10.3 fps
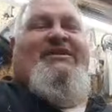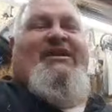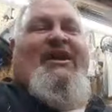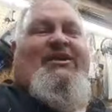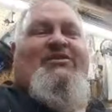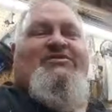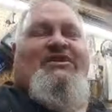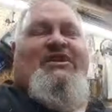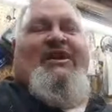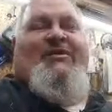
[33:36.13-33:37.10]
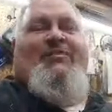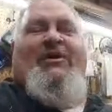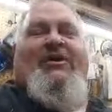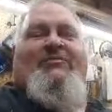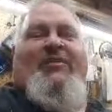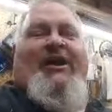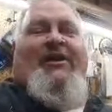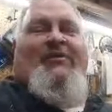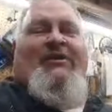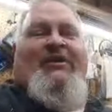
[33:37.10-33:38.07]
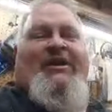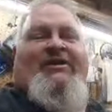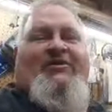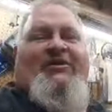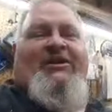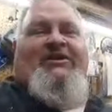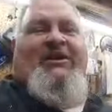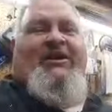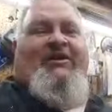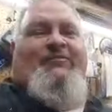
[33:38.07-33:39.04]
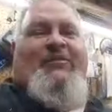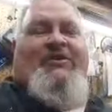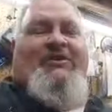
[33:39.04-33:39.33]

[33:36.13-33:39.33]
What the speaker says: And usually they got pumpkin pie running out their yin yang. But